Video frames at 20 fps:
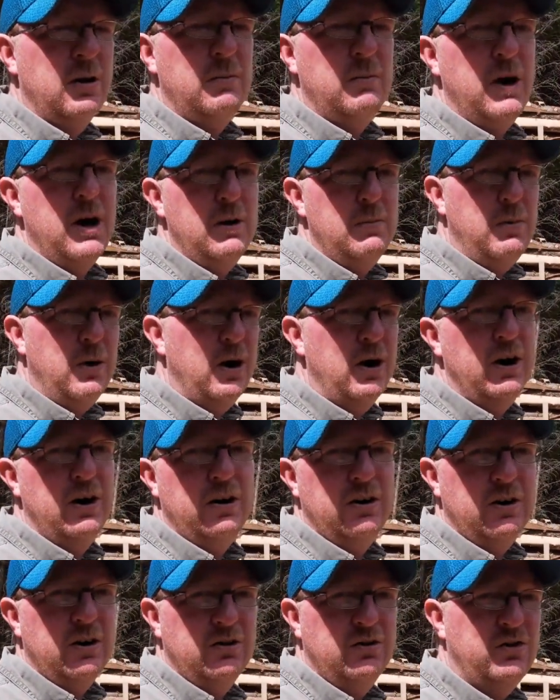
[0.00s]
my
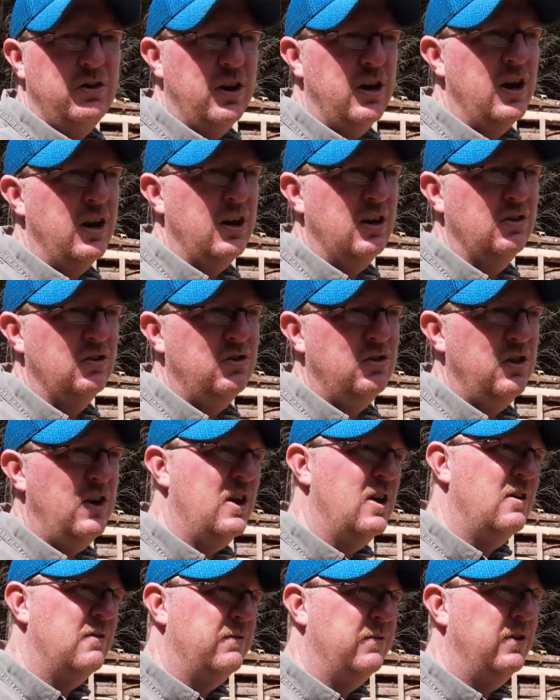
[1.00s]
part because then I can
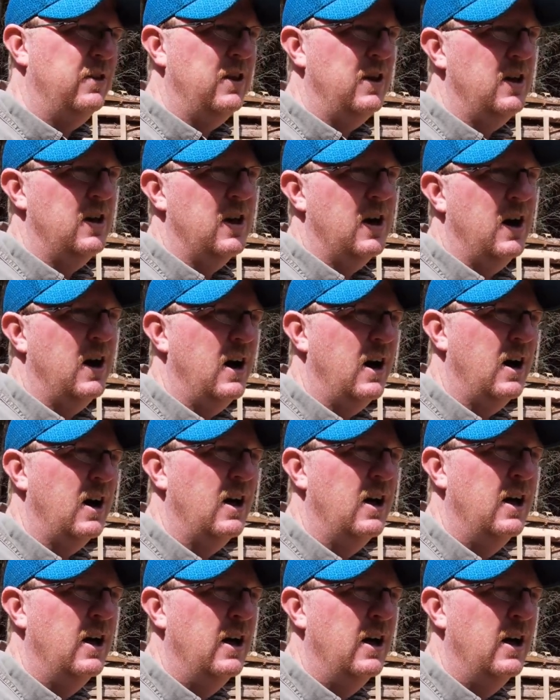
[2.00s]
see if the uh,